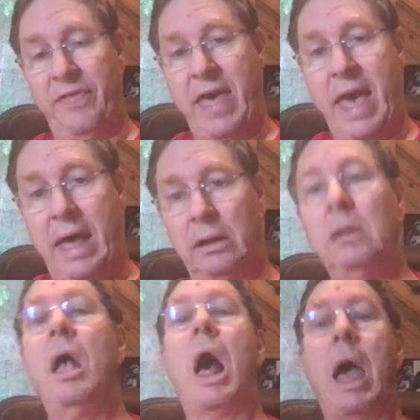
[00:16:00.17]

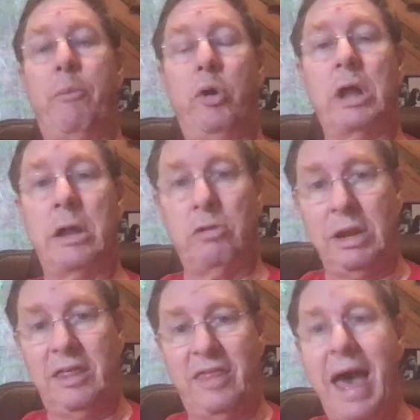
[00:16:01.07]
then I put
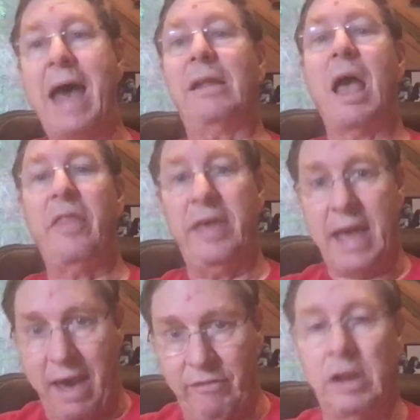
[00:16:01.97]
underneath that the
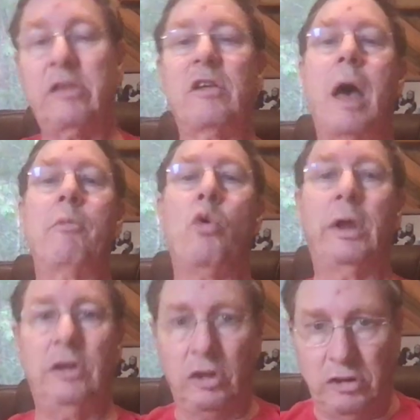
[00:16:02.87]
evidence I'm
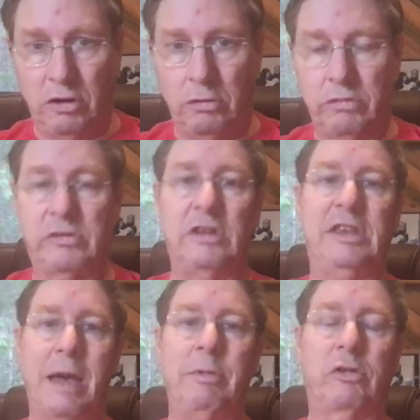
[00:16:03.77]
going to use to
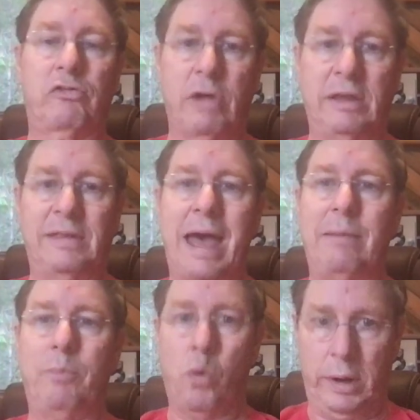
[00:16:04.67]
demonstrate
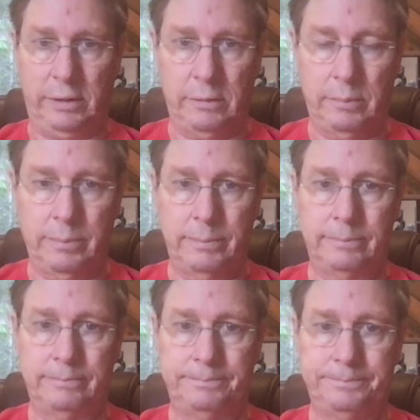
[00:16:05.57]
that point.
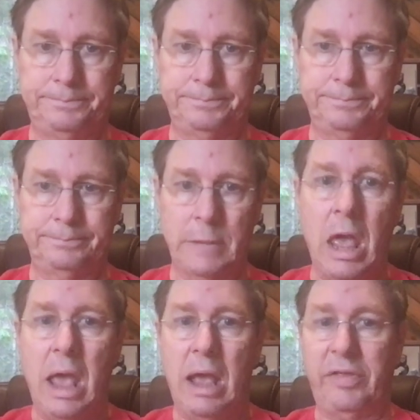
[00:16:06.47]

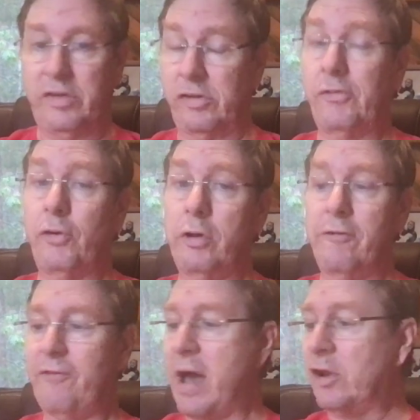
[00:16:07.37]
And this is for your
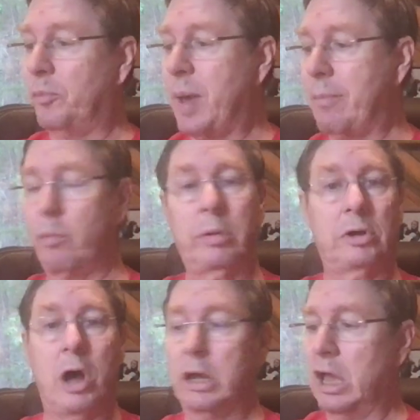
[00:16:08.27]
final paper we're
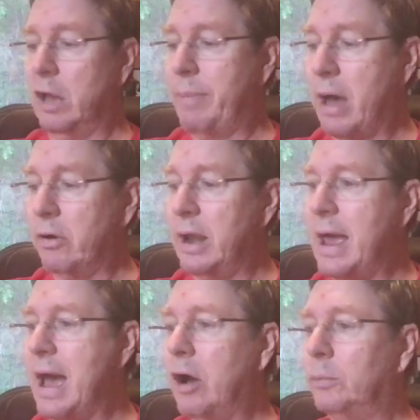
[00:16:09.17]
talking about
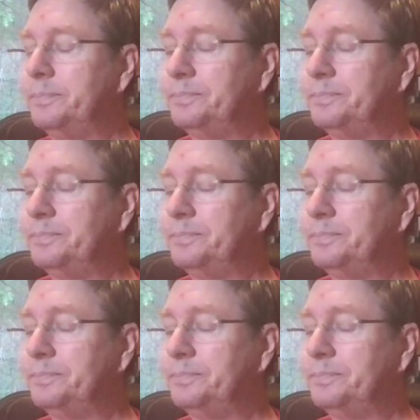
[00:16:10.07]
now.